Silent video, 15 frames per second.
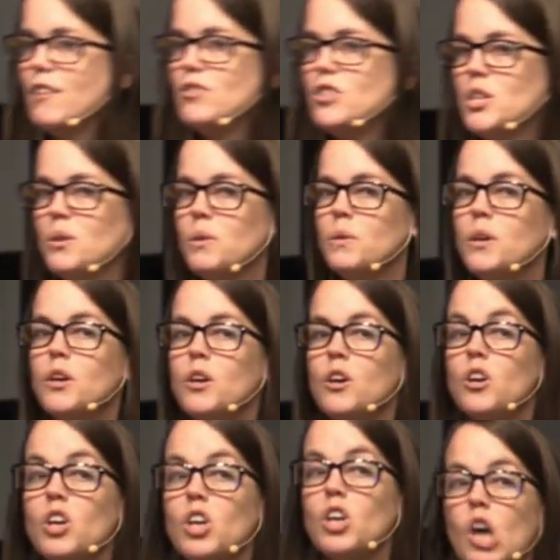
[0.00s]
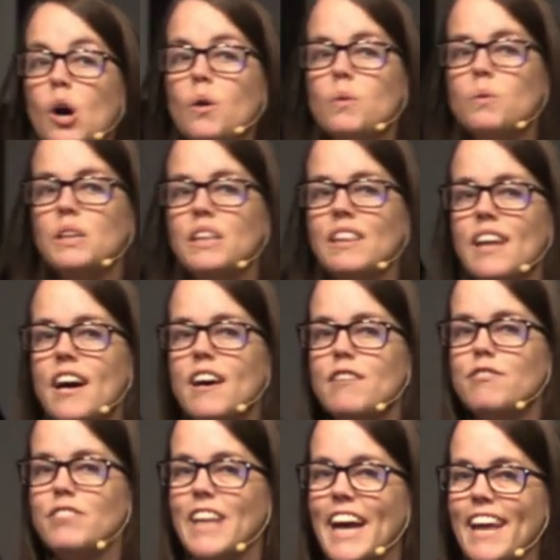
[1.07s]
loved you? Go
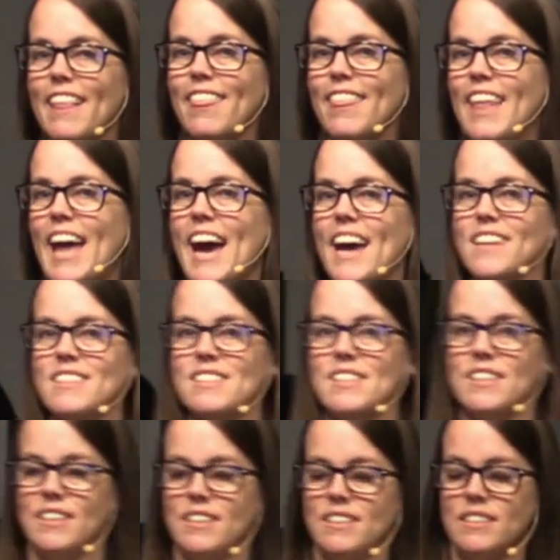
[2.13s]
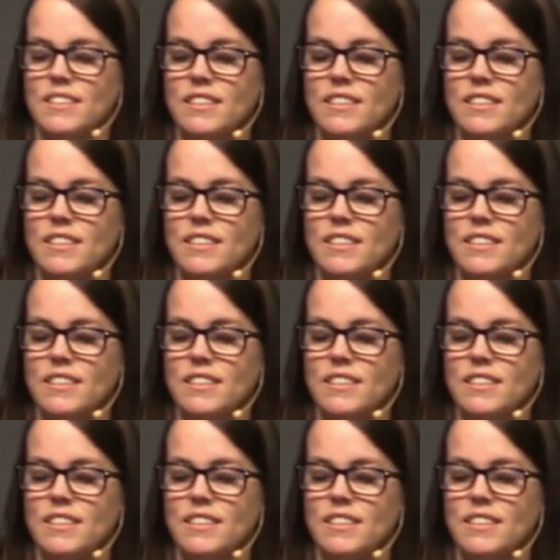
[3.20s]
love like that.